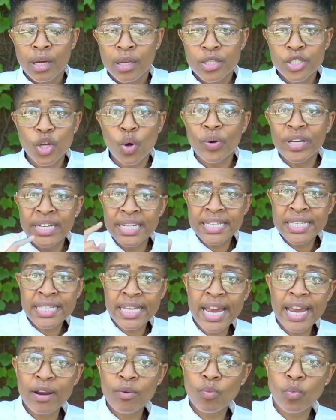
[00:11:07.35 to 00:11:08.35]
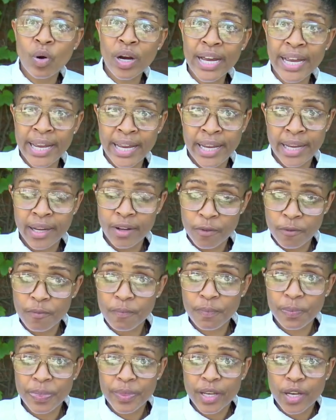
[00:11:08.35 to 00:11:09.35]
So in the same way,
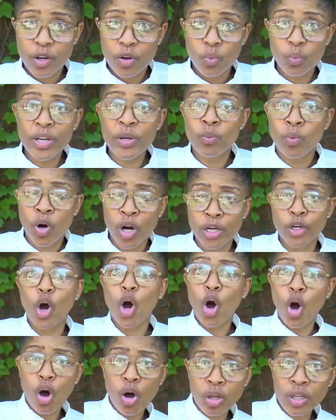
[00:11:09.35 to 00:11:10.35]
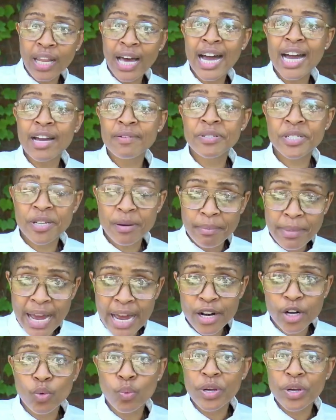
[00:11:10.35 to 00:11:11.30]
we want all lives to matter.